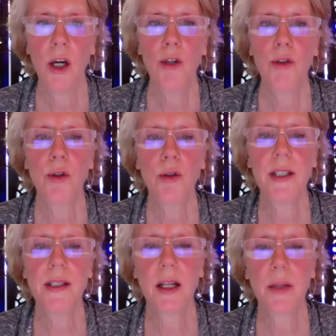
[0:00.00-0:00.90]

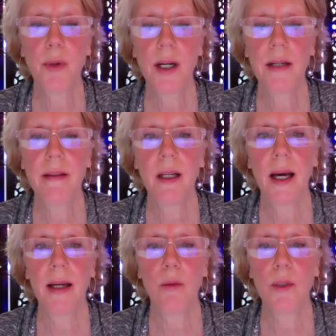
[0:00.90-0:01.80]
Truly celebrating the
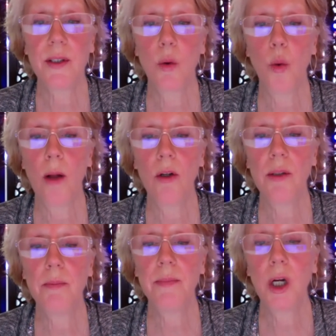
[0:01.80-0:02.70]
light was a
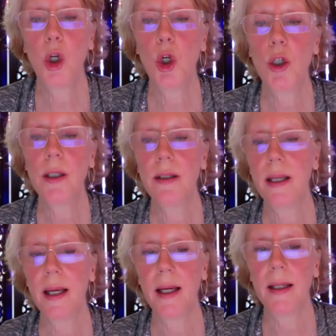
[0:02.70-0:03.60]
welcome look
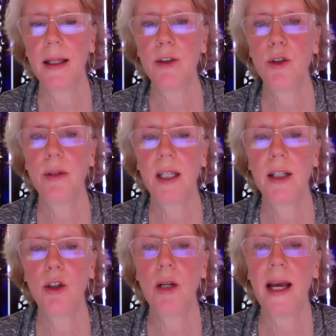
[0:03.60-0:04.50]
again into the
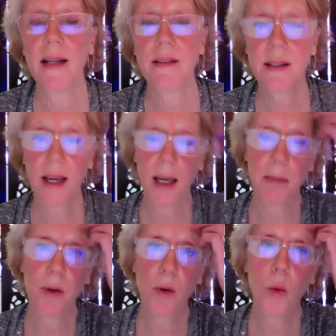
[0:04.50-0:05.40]
inner landscape
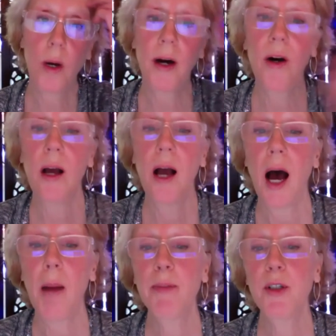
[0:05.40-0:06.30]
where
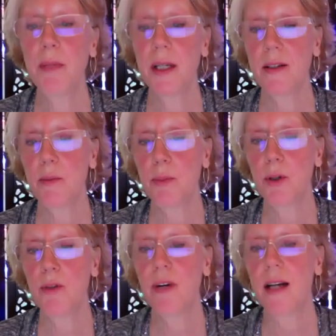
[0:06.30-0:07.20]
optimism
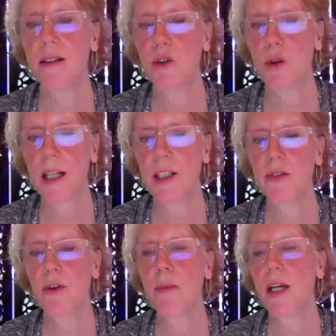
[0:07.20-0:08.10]
provides a
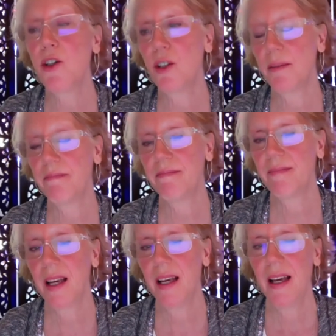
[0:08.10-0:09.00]
transformation
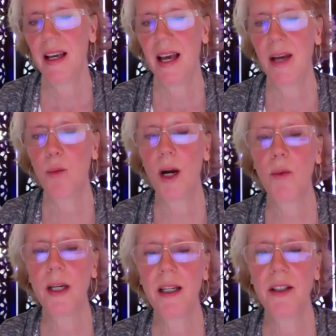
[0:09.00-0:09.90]
and where
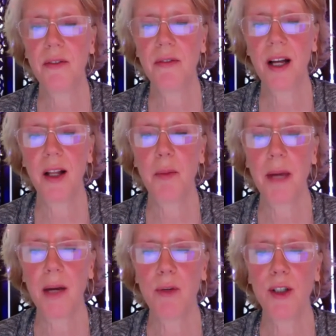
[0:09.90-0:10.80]
we can develop
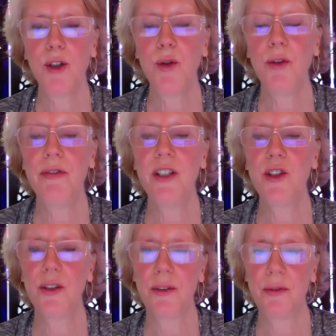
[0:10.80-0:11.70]
a renewed
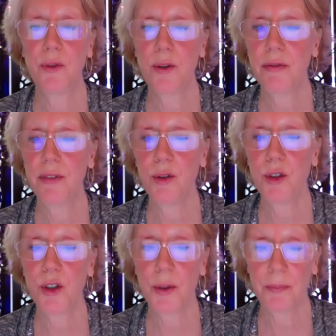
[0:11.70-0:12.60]
vision for the future.